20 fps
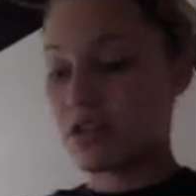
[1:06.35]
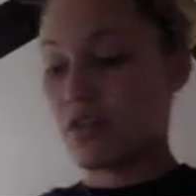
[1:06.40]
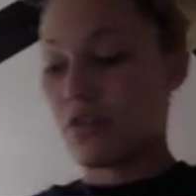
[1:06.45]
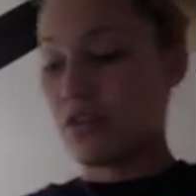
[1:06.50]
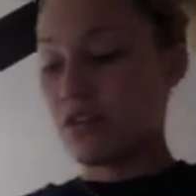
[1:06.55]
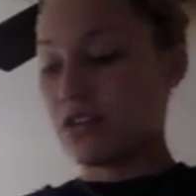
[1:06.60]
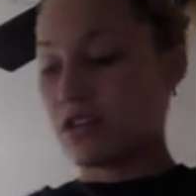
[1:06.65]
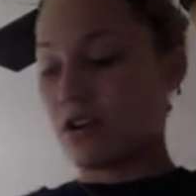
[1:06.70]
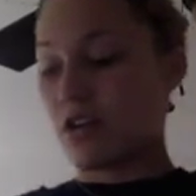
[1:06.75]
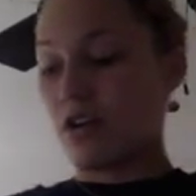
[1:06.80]

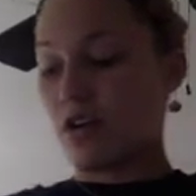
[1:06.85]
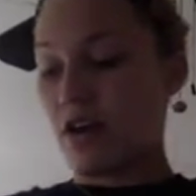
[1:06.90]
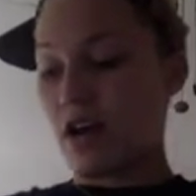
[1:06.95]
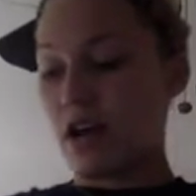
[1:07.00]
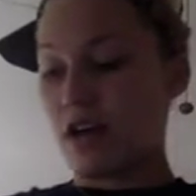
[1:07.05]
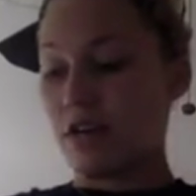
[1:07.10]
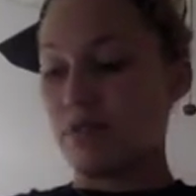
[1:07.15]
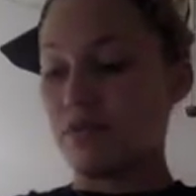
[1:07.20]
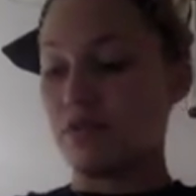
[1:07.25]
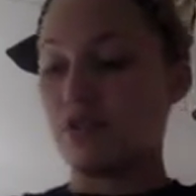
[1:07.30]
going to go
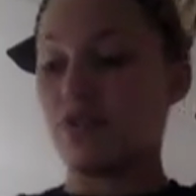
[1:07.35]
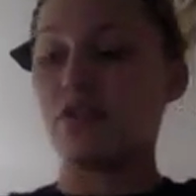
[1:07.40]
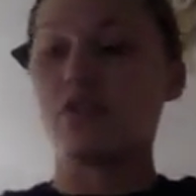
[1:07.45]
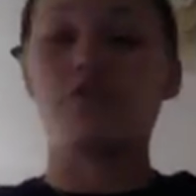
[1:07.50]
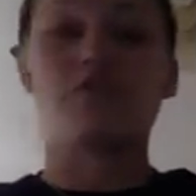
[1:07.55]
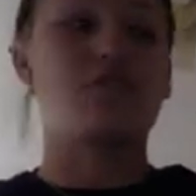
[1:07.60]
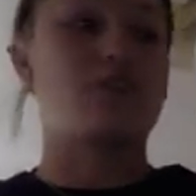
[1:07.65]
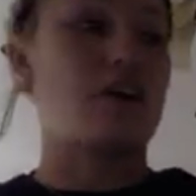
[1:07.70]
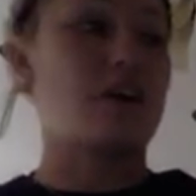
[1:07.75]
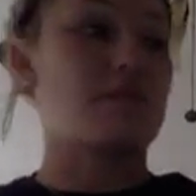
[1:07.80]
ahead and do your
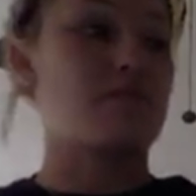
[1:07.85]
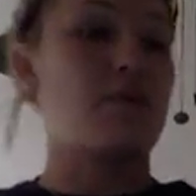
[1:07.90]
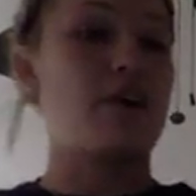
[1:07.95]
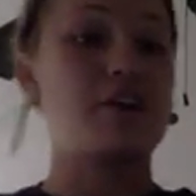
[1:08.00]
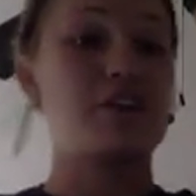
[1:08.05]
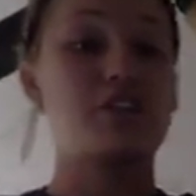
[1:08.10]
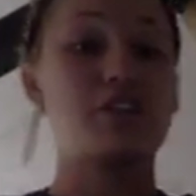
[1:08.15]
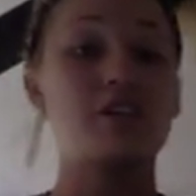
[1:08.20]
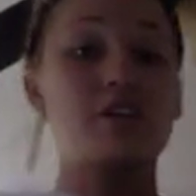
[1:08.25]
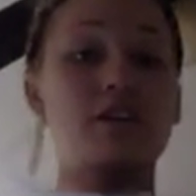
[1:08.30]
direct
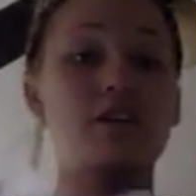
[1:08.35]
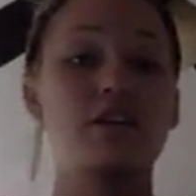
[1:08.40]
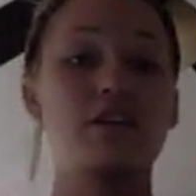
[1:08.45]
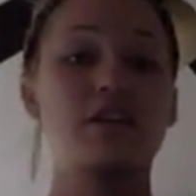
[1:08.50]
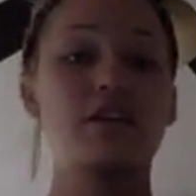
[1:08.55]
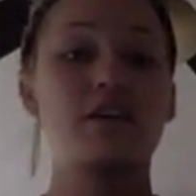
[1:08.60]
pressure